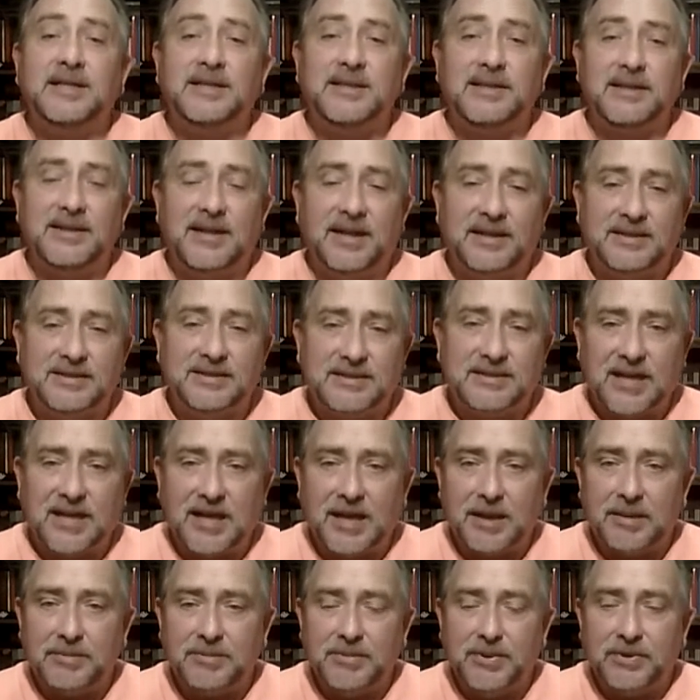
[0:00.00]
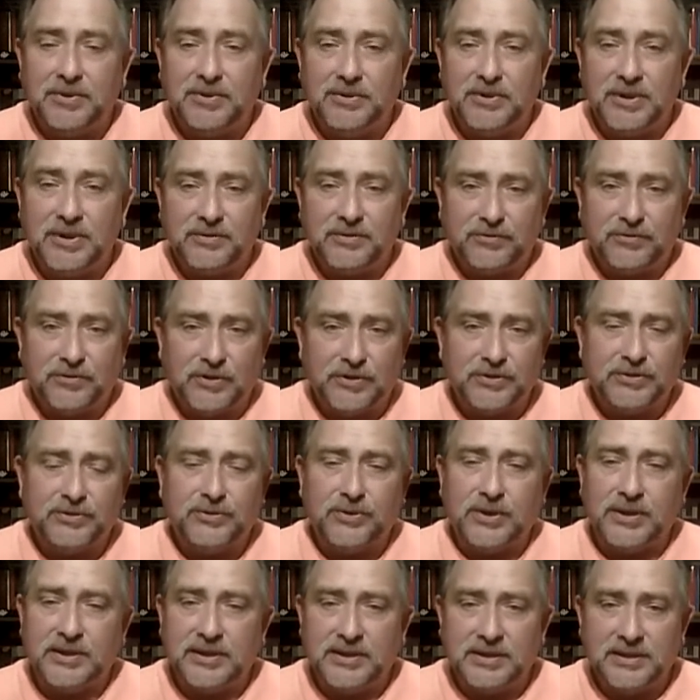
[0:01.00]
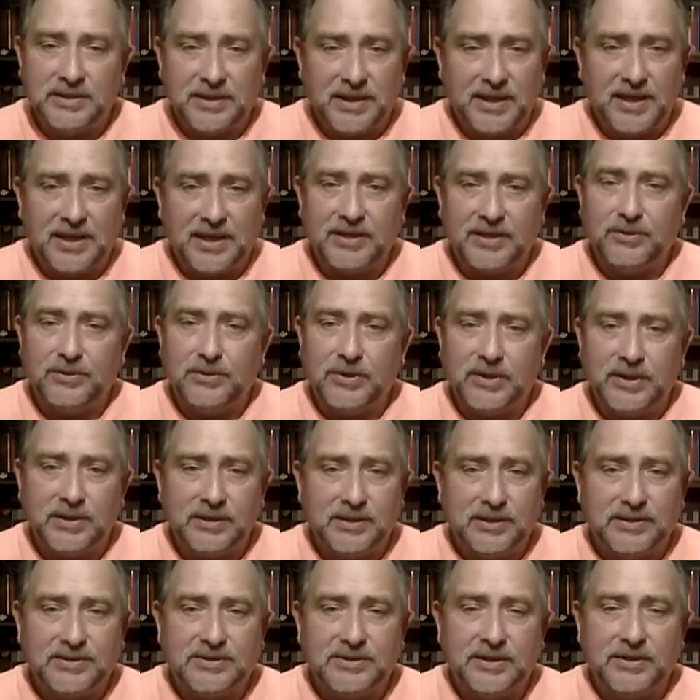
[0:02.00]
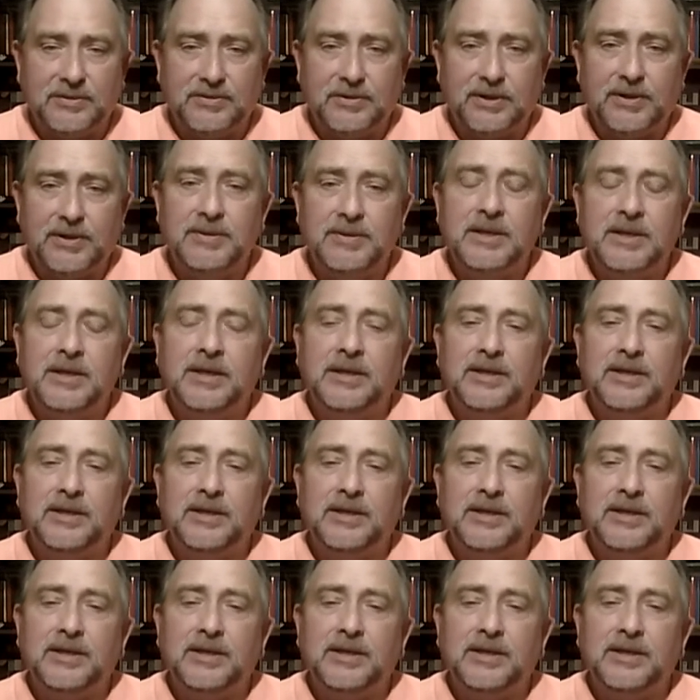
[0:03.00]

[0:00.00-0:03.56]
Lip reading: The next time you get frustrated, angry, etc.,